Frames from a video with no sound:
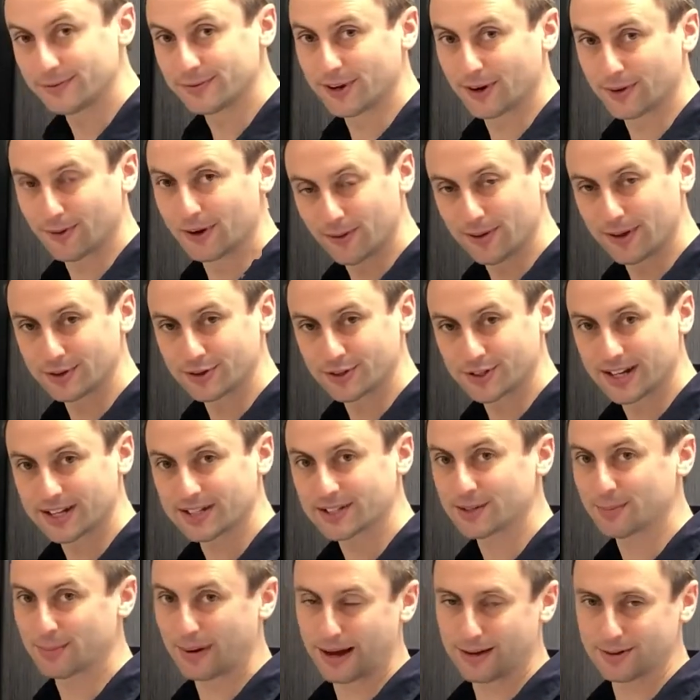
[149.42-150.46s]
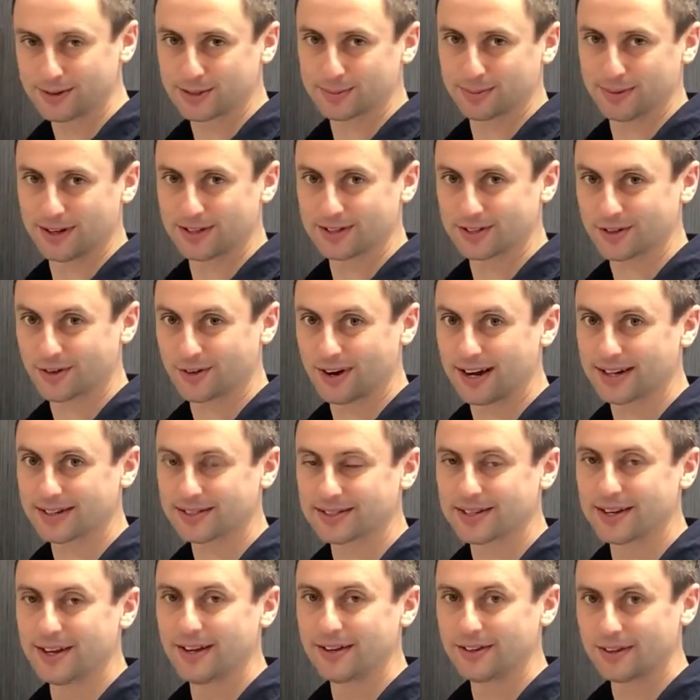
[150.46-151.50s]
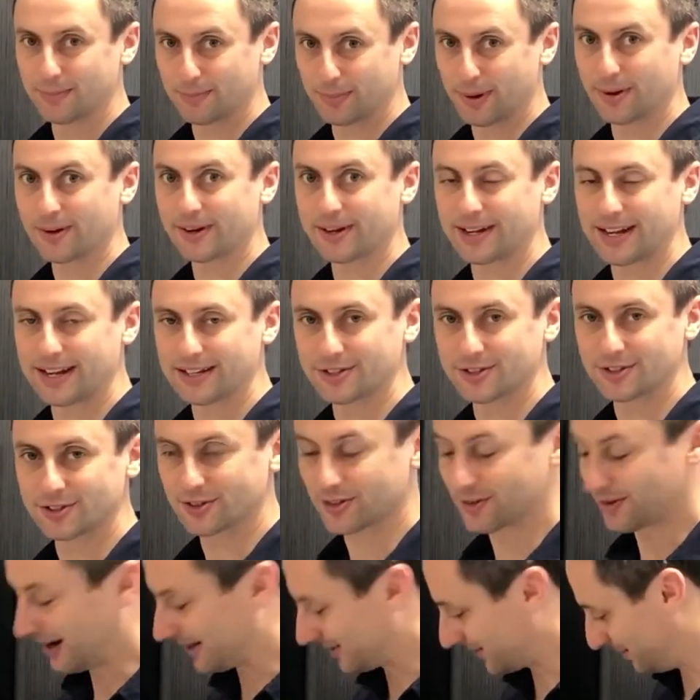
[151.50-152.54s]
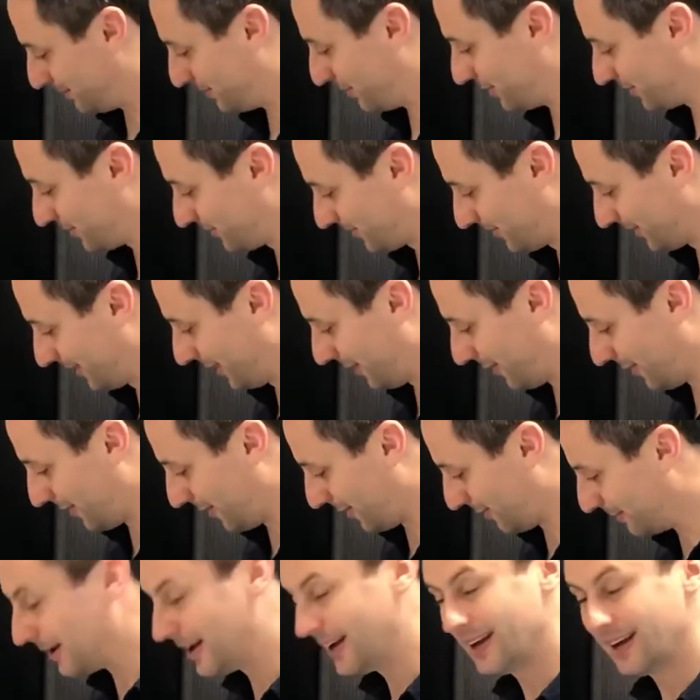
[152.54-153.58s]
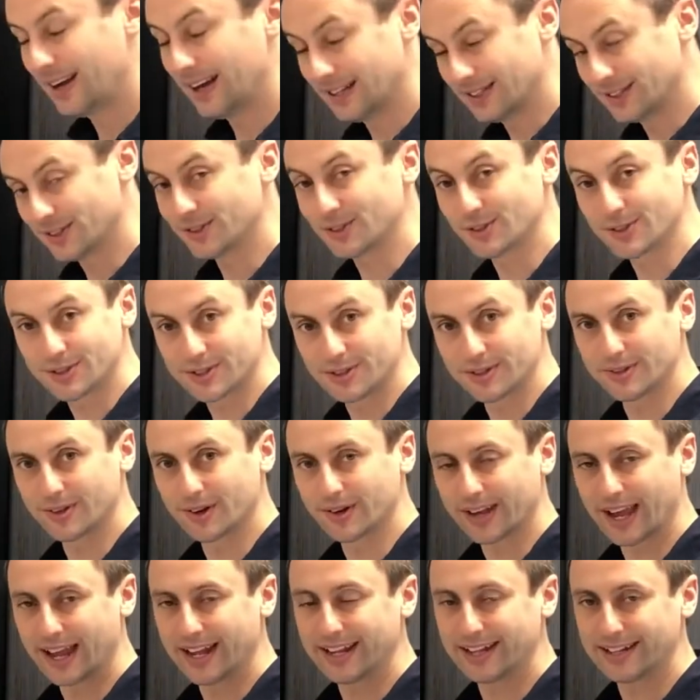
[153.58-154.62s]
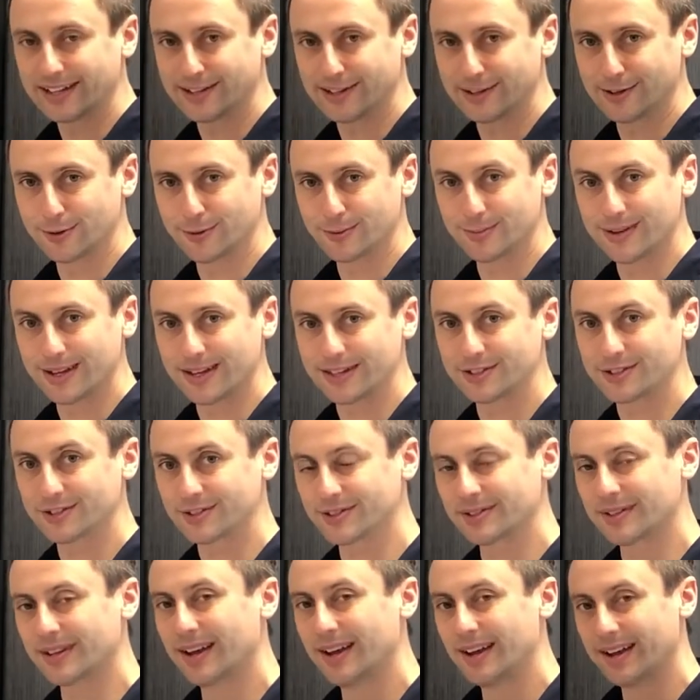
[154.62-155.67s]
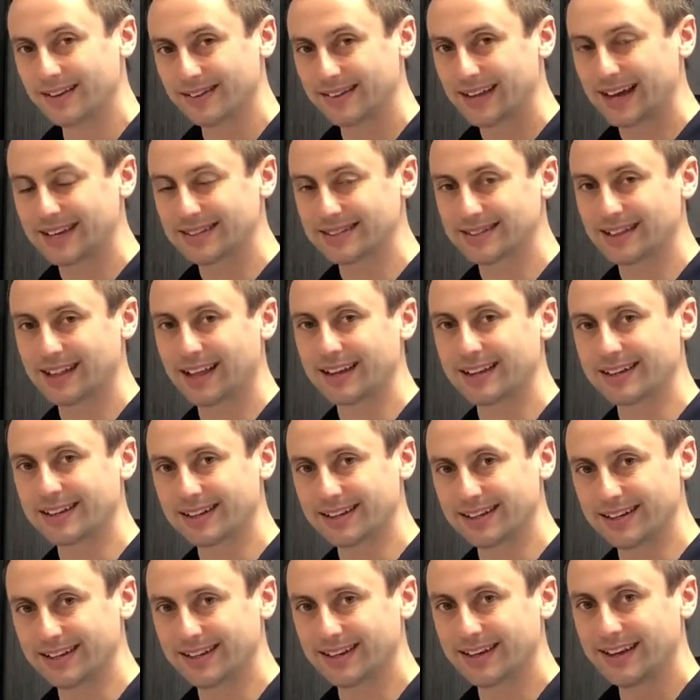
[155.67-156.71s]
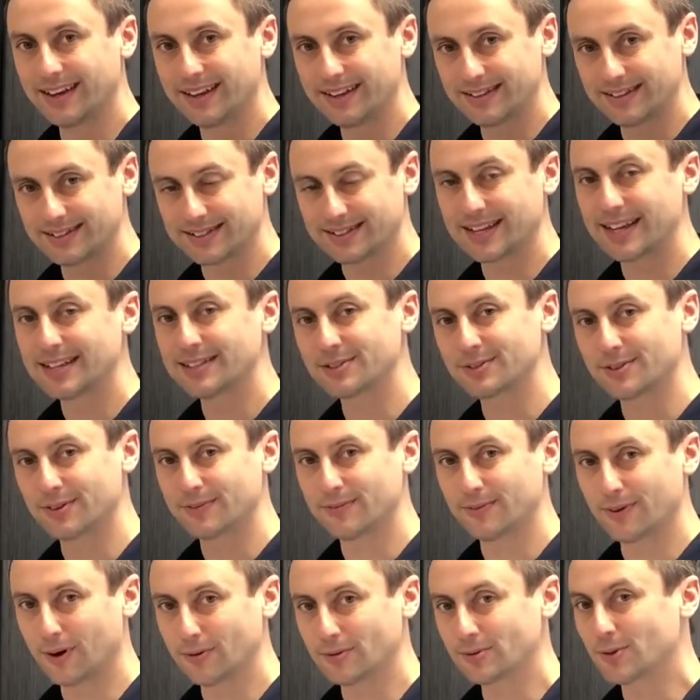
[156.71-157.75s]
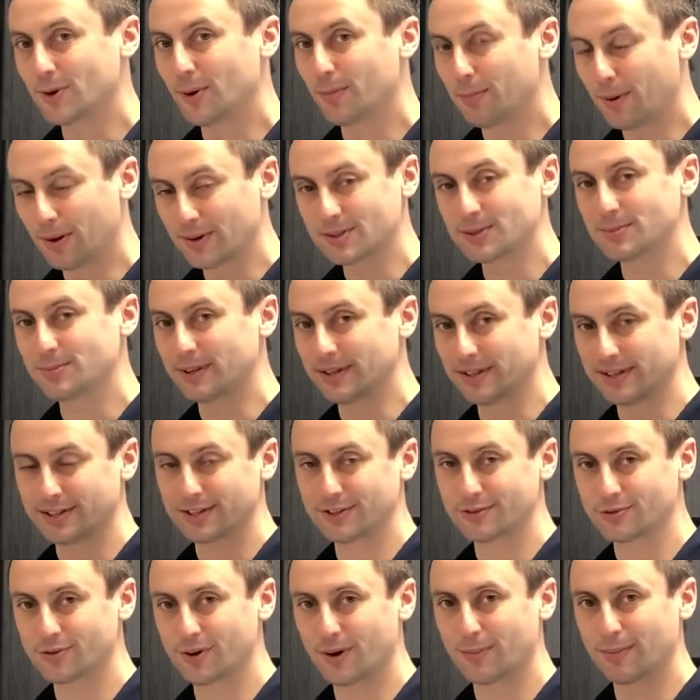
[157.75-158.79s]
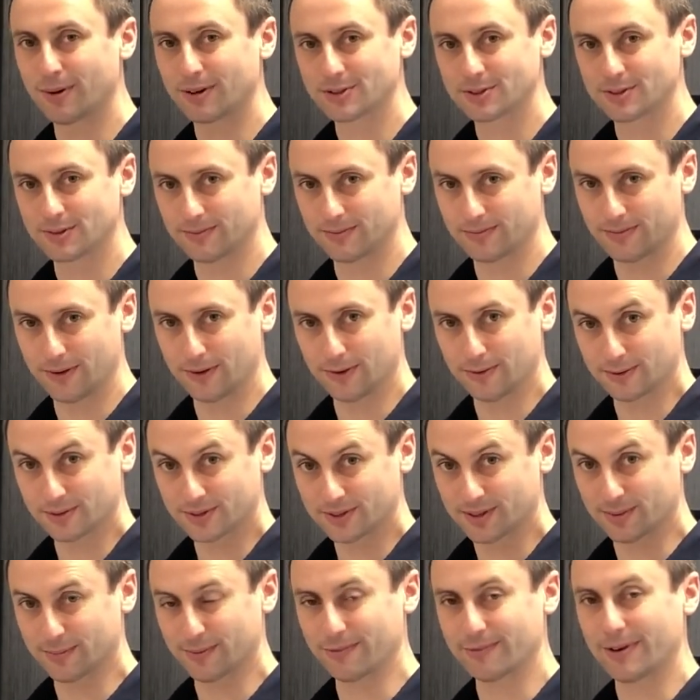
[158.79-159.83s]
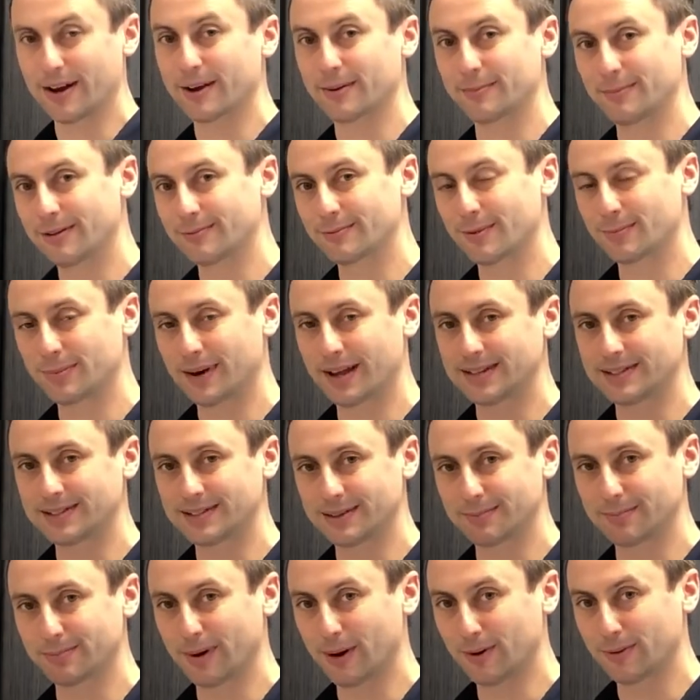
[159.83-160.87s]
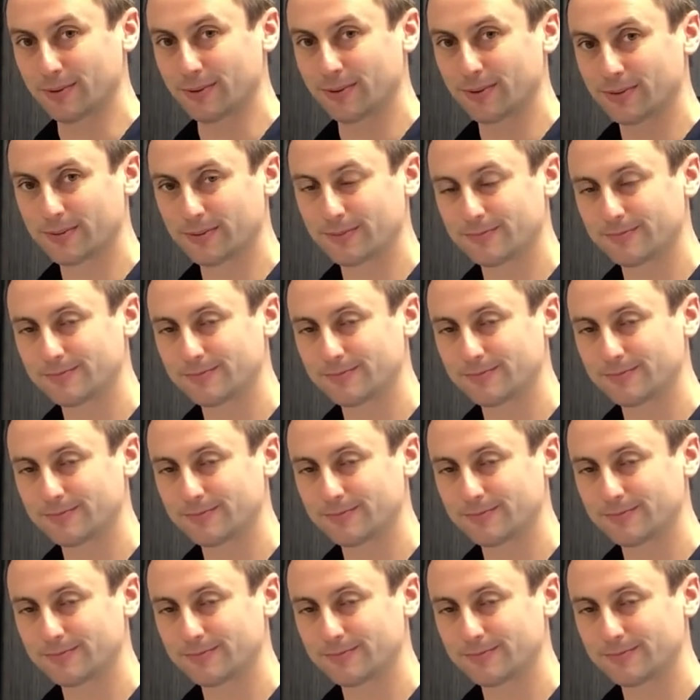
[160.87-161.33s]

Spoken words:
done all those checks, the power supply is correct, the plug connections are correct and pushed fully home, and you're still not getting any illumination, that is likely the sensor at fault or possibly the control box at fault, and we recommend replacing both.